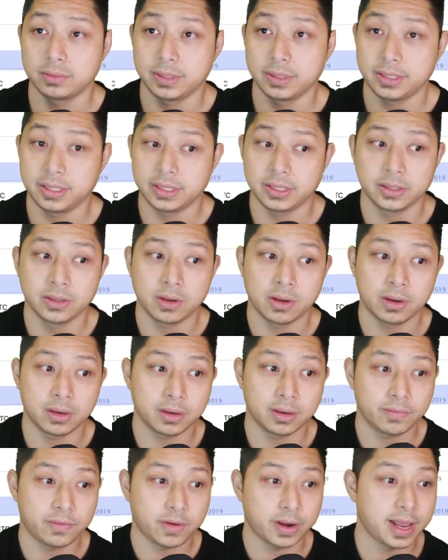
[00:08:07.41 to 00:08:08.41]
This is not
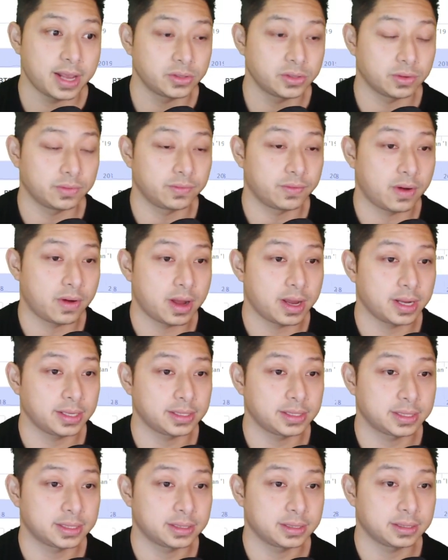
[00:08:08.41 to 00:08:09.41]
financial
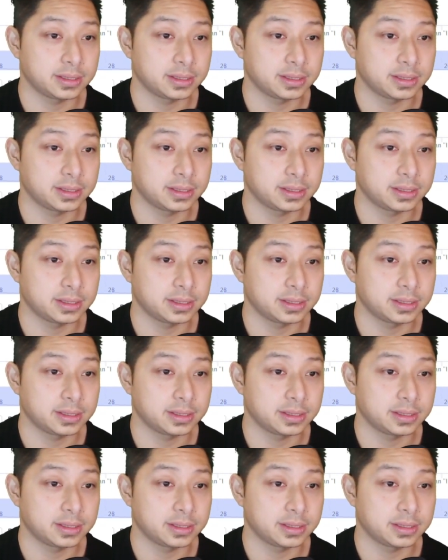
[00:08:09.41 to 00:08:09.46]
advice.